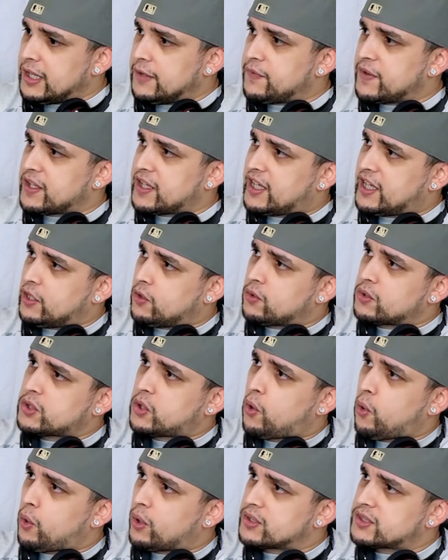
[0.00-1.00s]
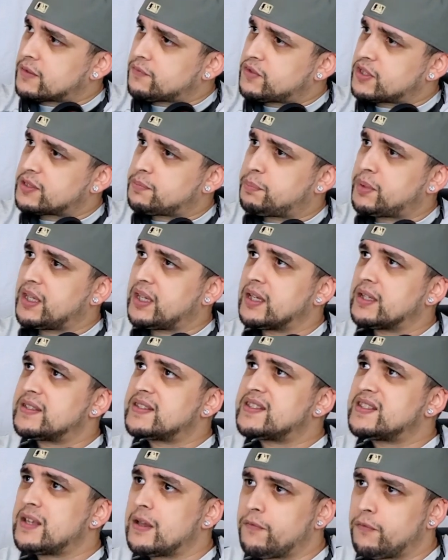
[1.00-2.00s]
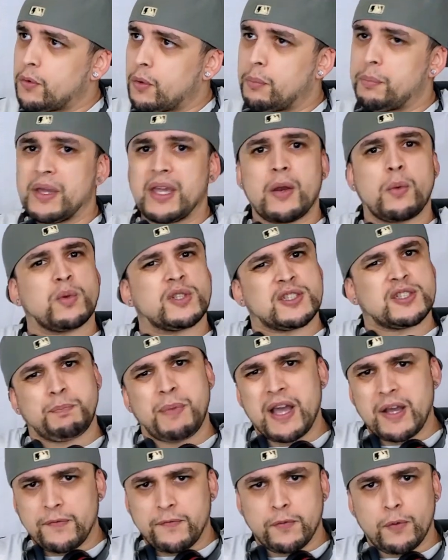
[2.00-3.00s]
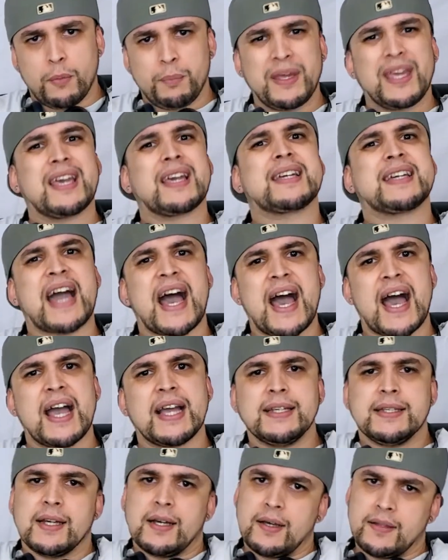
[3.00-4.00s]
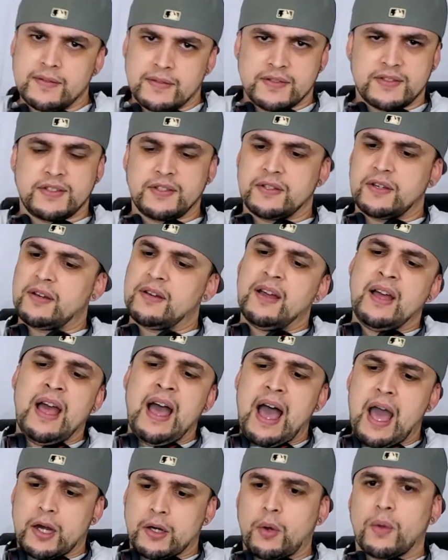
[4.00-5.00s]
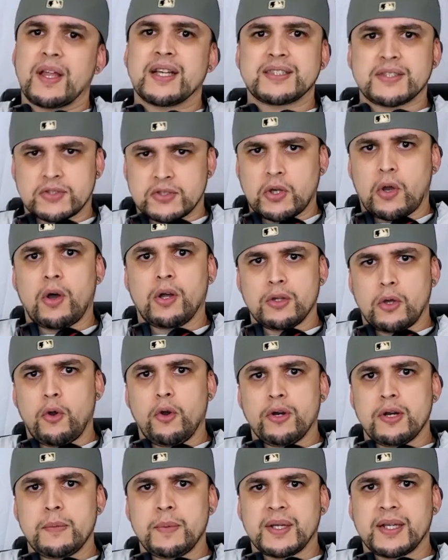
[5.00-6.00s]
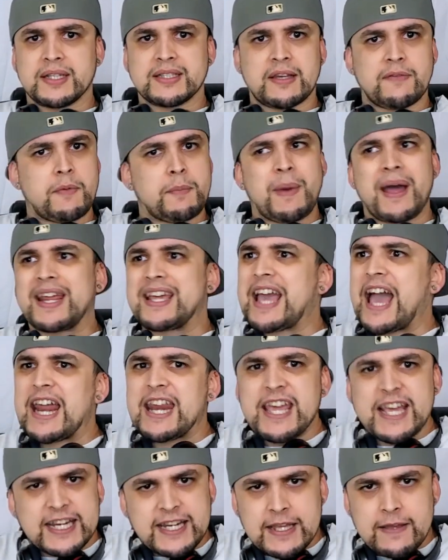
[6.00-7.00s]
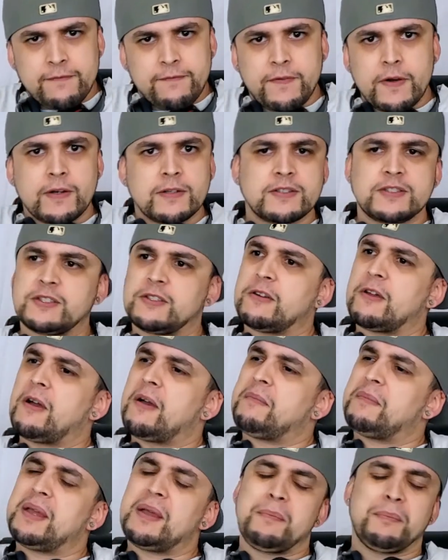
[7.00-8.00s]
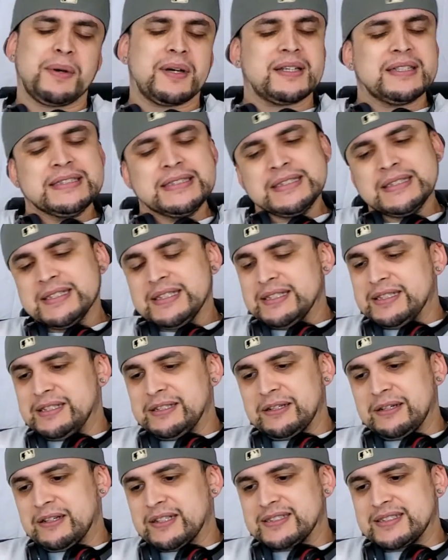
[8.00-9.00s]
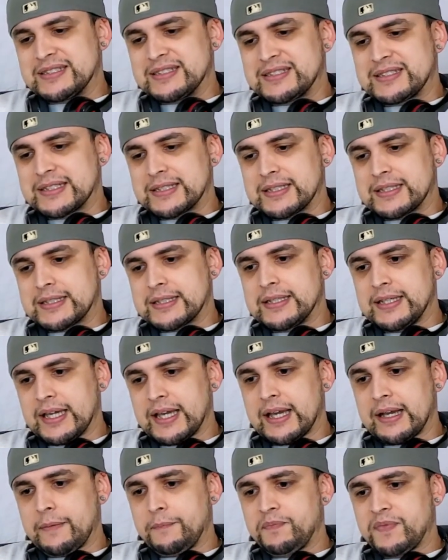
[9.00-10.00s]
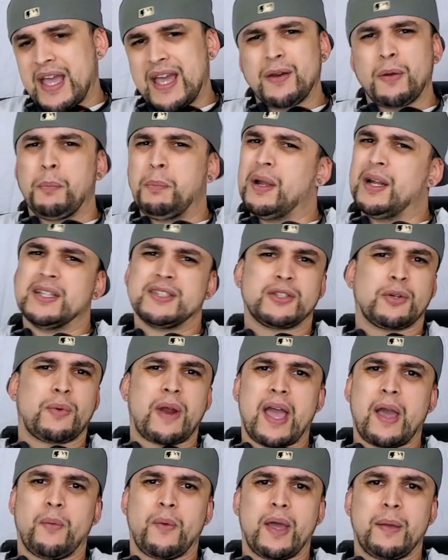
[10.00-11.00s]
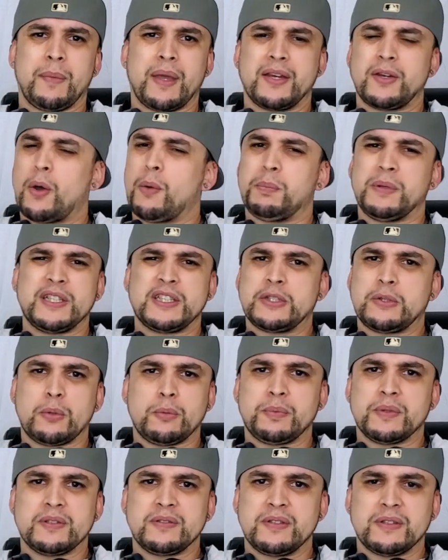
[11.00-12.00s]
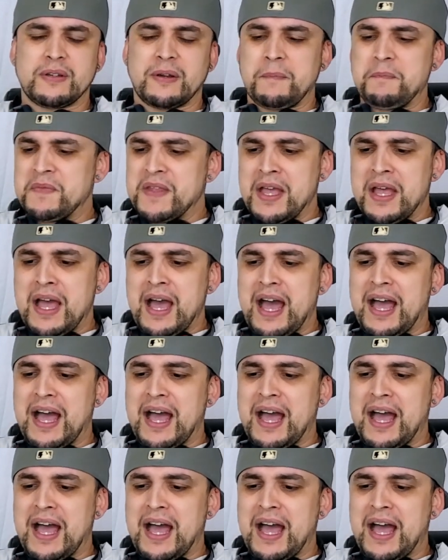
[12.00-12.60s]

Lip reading: even-keeled course of just being civil, being respectful, being kind to others, you know? I know that's a tall order because everybody got in it first, you know what I mean? But, you know, it's just, yeah. Handle business the right way, man. Don't be stupid, you know?